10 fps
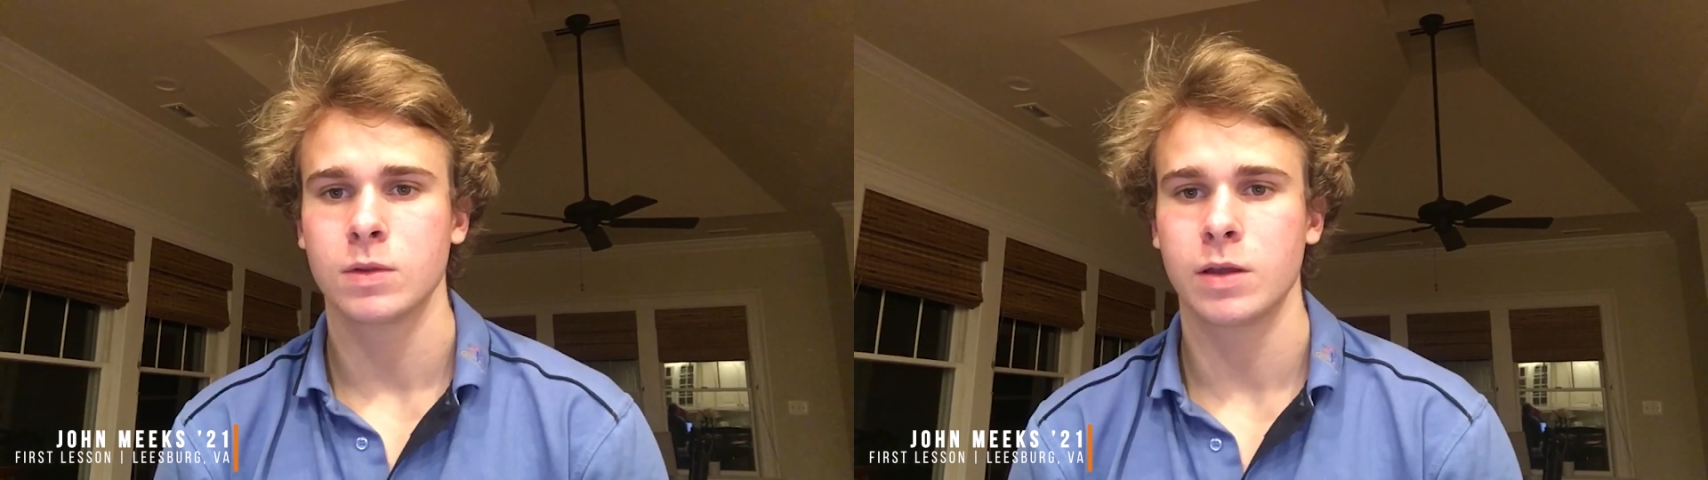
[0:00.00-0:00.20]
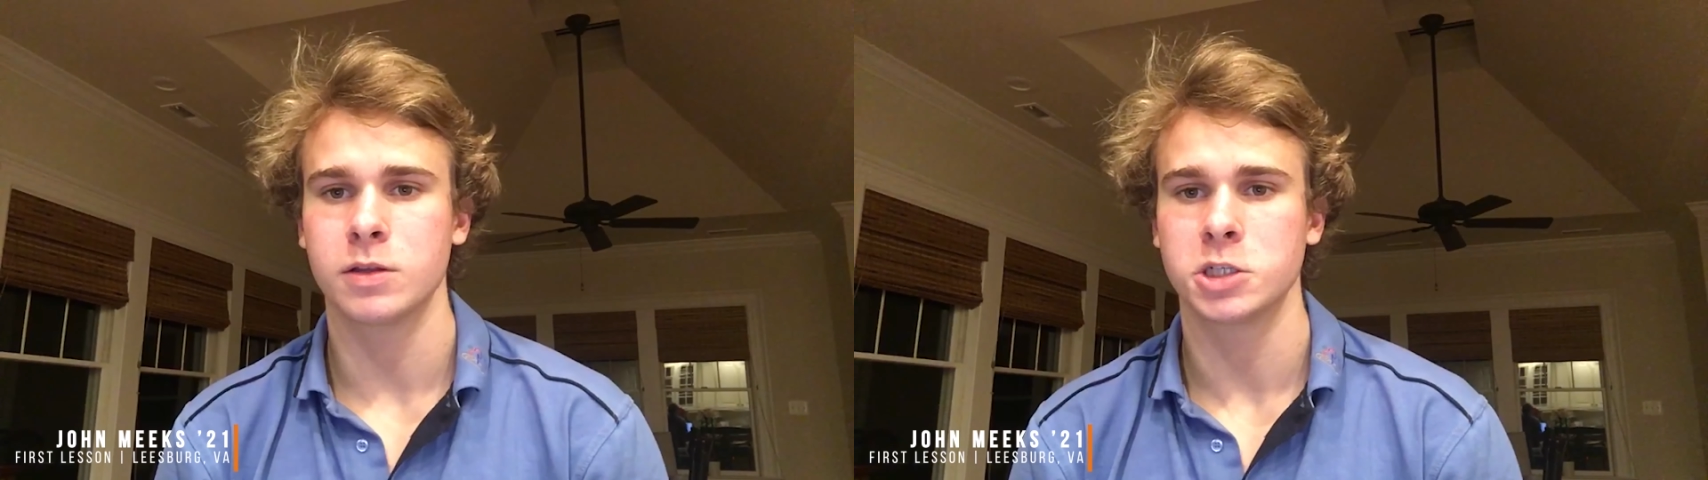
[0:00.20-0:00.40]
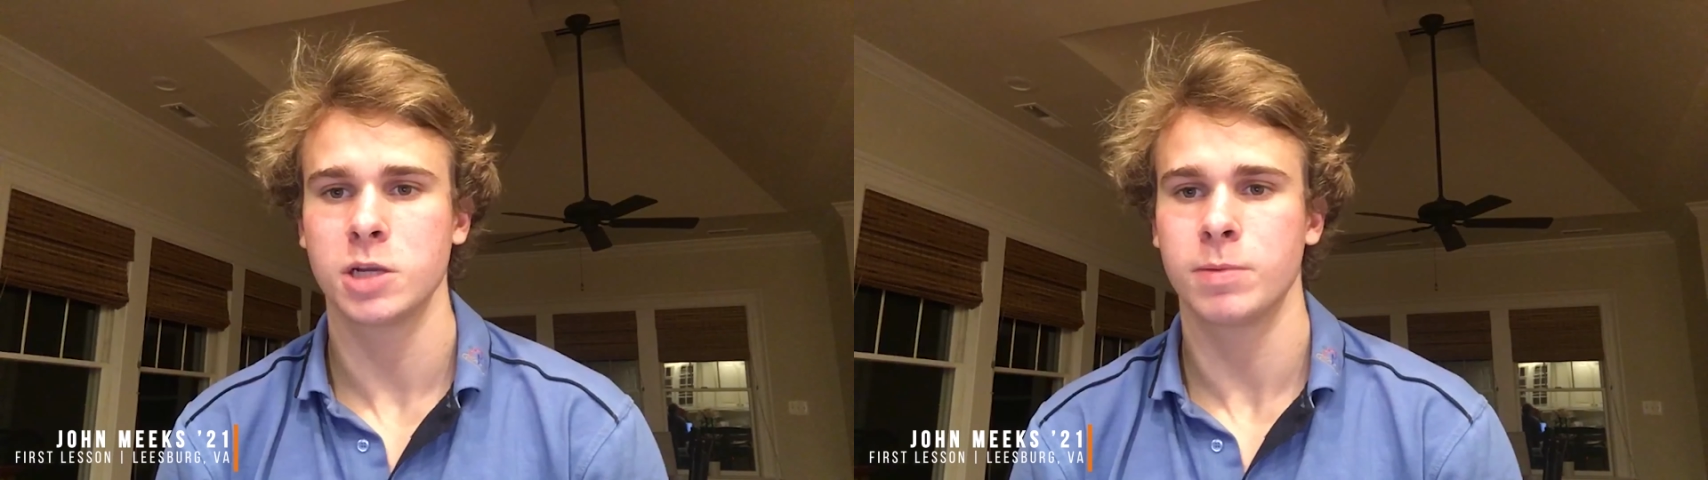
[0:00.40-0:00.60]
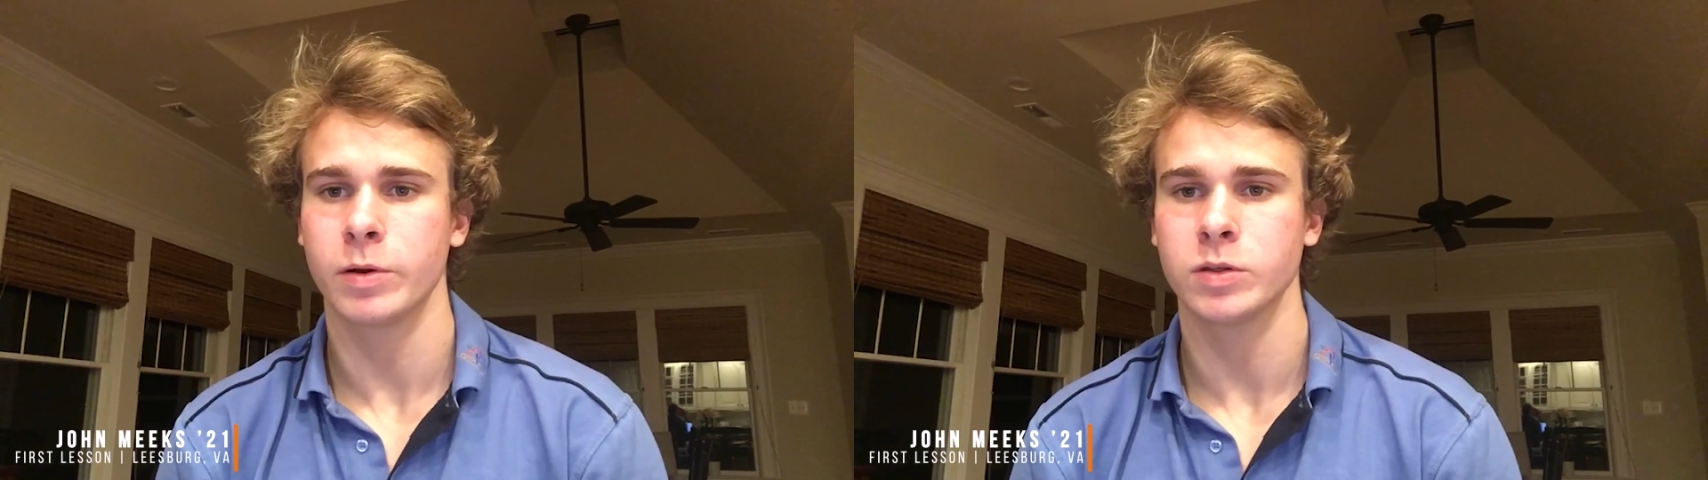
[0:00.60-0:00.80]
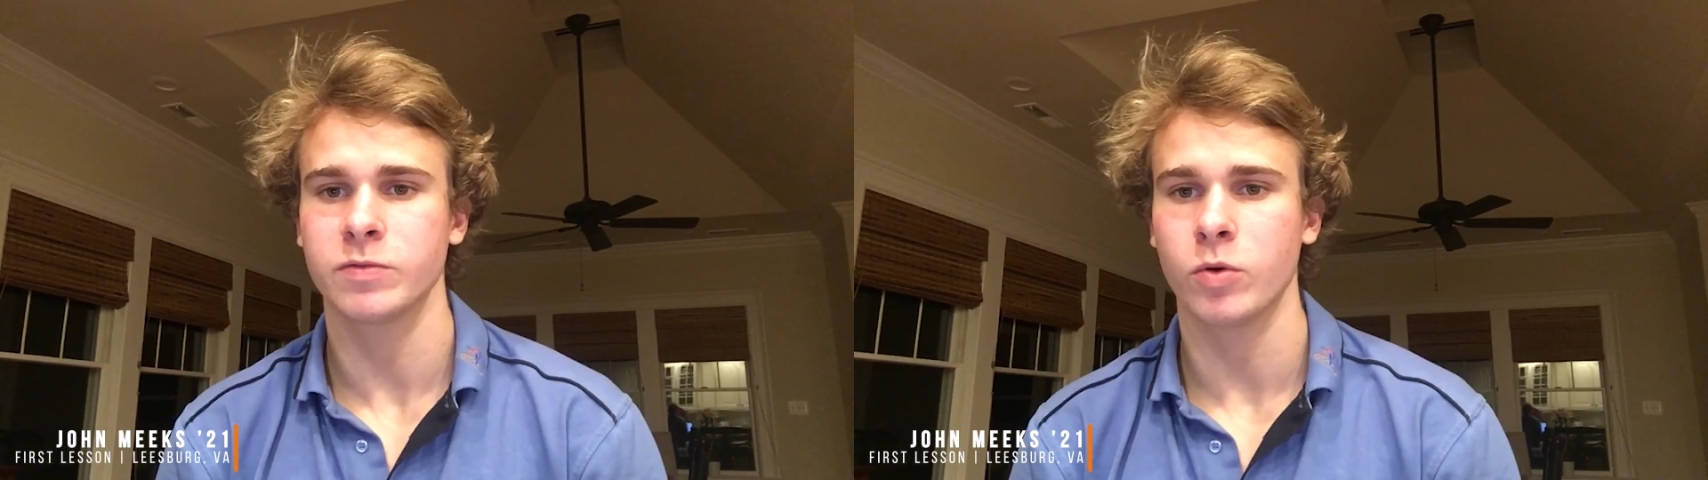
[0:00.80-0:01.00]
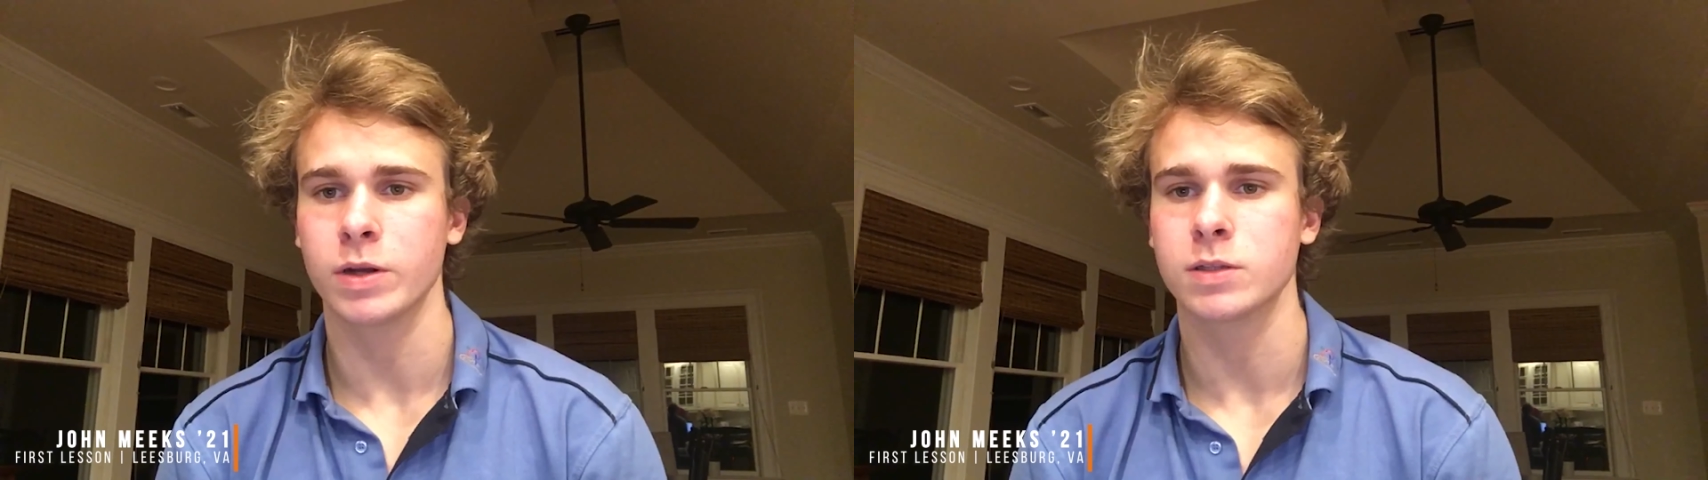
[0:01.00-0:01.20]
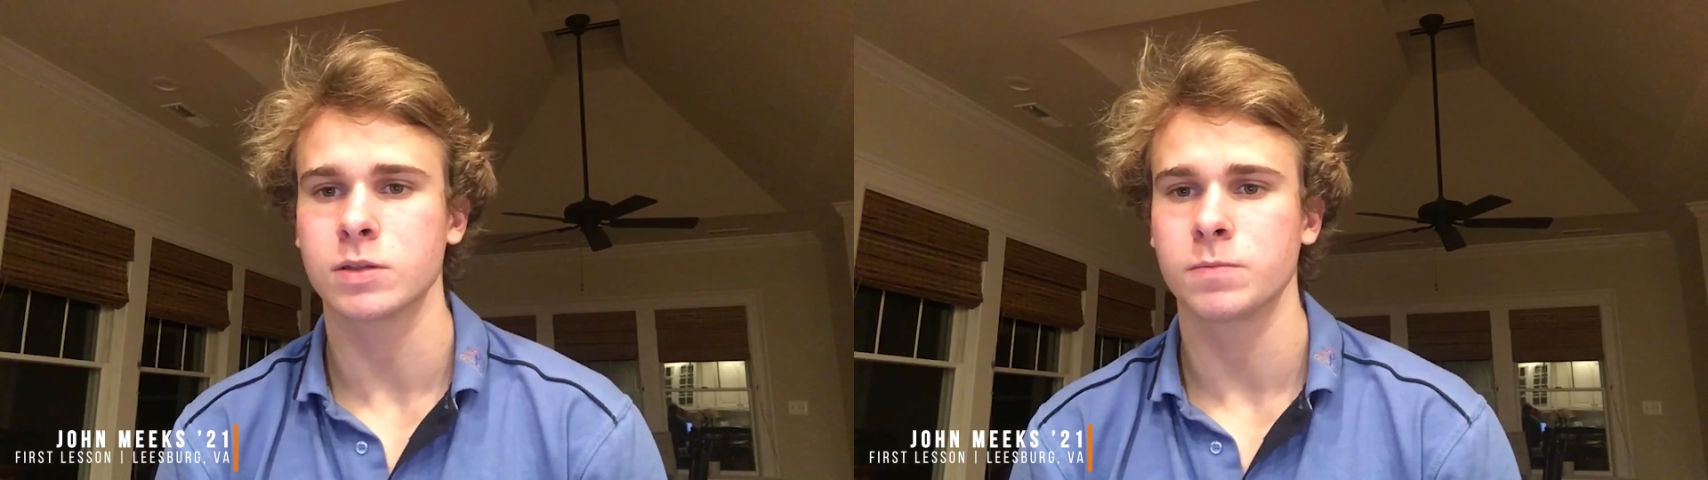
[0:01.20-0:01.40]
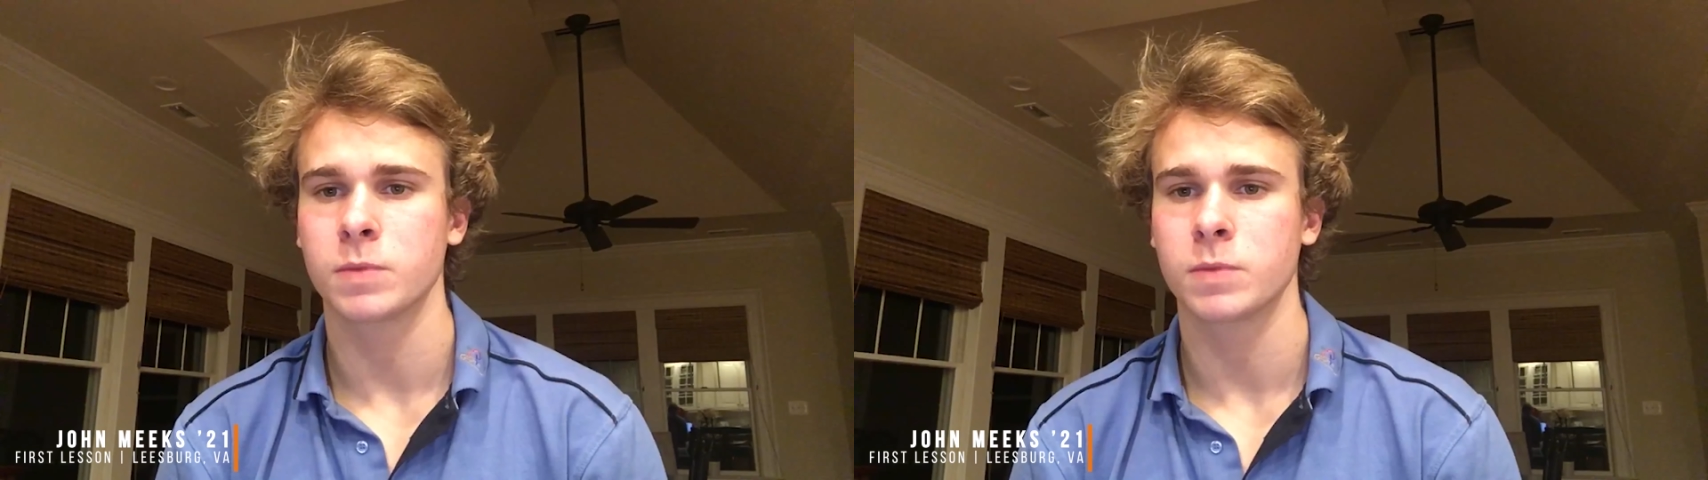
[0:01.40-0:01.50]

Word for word: and the sheep hear his voice.